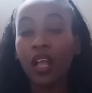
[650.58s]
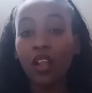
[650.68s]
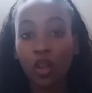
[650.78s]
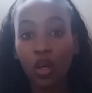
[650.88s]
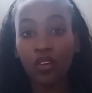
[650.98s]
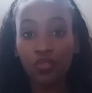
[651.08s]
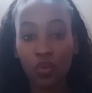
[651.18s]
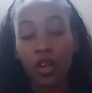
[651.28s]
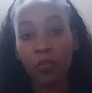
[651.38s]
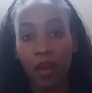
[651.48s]
a lot of
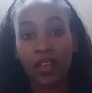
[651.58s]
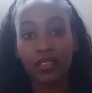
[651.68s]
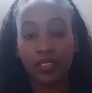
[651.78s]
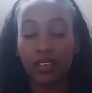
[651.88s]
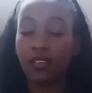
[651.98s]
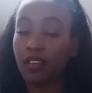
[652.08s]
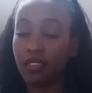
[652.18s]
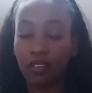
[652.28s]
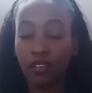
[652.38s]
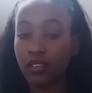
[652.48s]
work practicing. And I
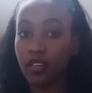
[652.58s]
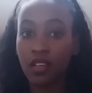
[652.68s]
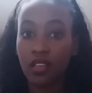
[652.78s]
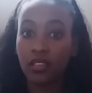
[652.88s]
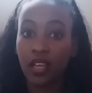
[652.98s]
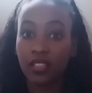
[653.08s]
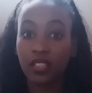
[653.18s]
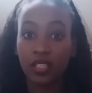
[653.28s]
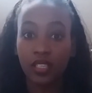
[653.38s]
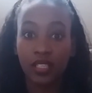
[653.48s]
think
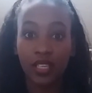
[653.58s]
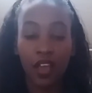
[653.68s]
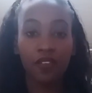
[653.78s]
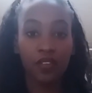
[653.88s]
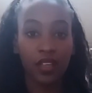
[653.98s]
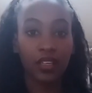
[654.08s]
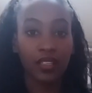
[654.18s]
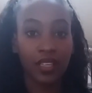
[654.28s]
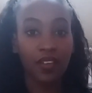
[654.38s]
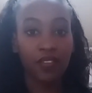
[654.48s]
that's
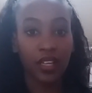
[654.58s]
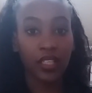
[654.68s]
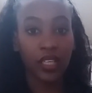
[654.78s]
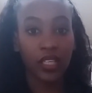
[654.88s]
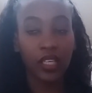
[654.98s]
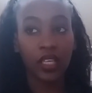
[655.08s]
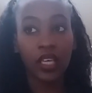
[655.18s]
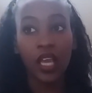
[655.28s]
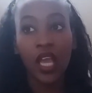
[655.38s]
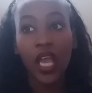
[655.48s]
definitely a
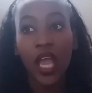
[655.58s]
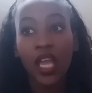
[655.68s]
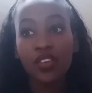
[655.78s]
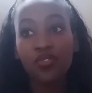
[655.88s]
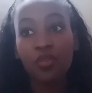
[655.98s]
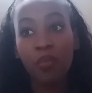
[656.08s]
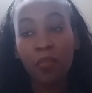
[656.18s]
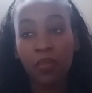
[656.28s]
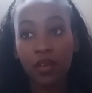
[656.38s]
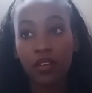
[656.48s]
key. And
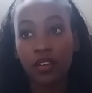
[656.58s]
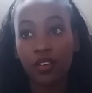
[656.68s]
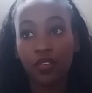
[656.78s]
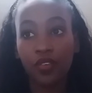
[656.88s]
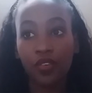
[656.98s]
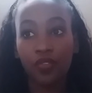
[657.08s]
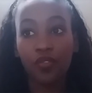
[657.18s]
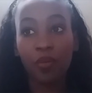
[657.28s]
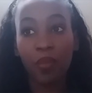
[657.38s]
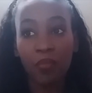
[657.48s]
remember
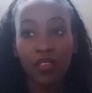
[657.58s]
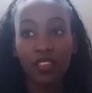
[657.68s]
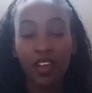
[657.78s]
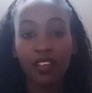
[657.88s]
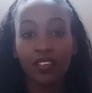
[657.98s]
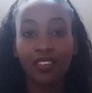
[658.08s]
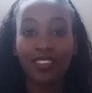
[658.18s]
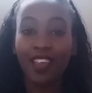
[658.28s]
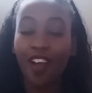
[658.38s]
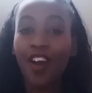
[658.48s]
that
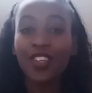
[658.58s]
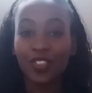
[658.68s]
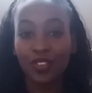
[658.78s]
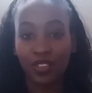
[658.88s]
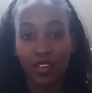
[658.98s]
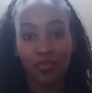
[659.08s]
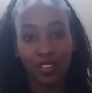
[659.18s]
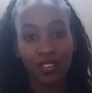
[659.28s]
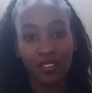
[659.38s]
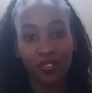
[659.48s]
they asked you to come
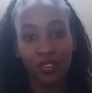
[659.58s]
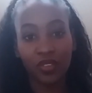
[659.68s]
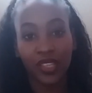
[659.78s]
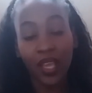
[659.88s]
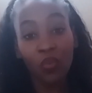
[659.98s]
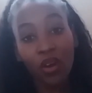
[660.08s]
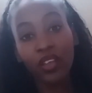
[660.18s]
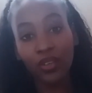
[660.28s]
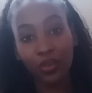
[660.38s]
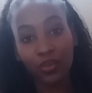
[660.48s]
to interview, they
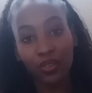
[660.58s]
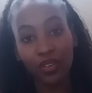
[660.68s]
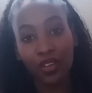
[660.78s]
want you.